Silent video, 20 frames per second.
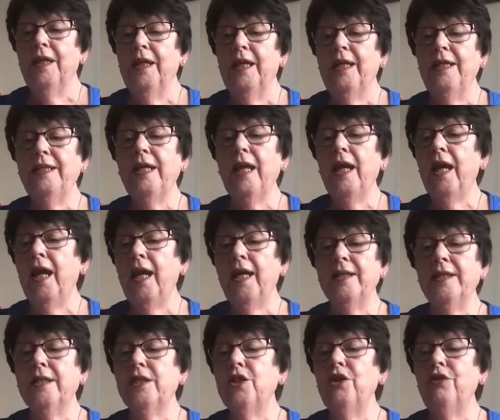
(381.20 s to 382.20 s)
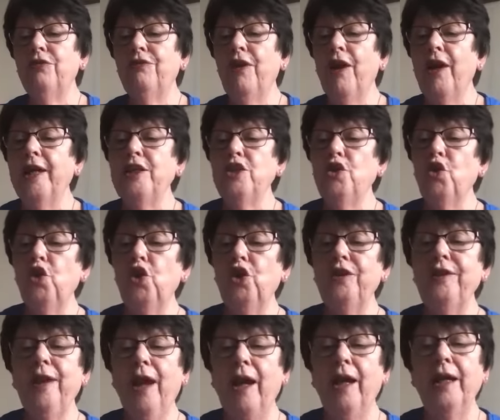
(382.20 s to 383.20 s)
He says you find all
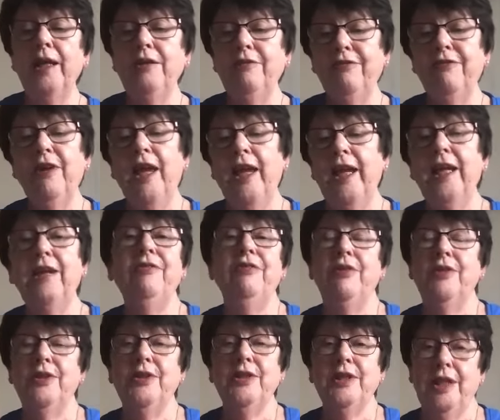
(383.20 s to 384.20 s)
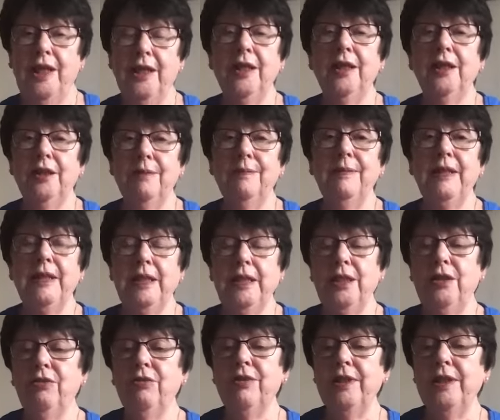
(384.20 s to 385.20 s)
nine flavours in a
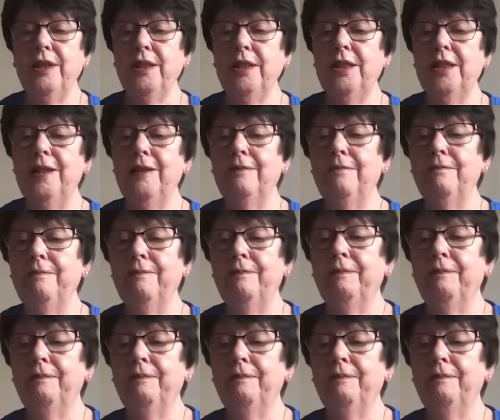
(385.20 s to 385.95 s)
committed Christian.